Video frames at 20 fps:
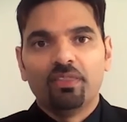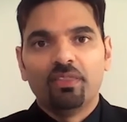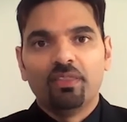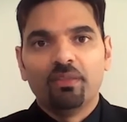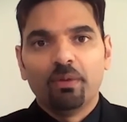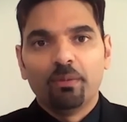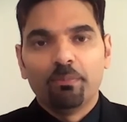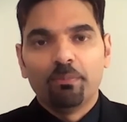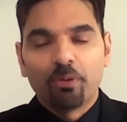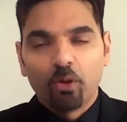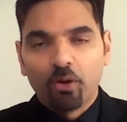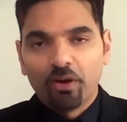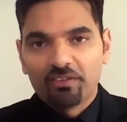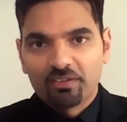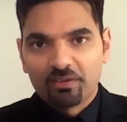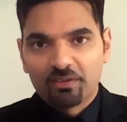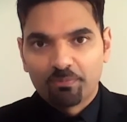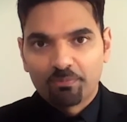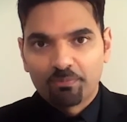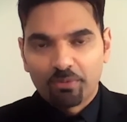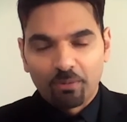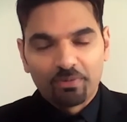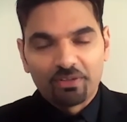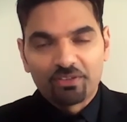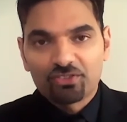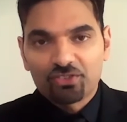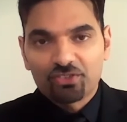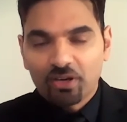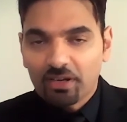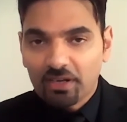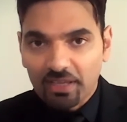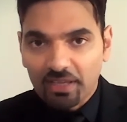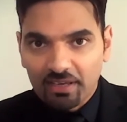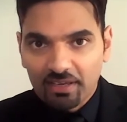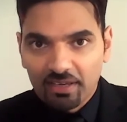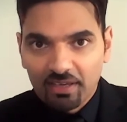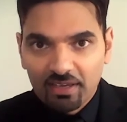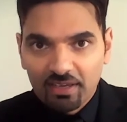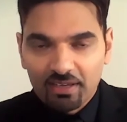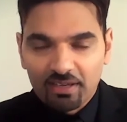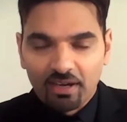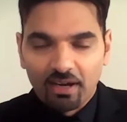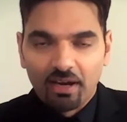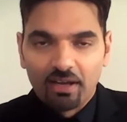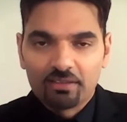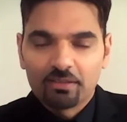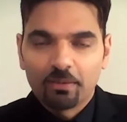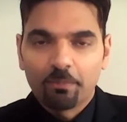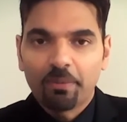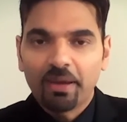employers are probably struggling to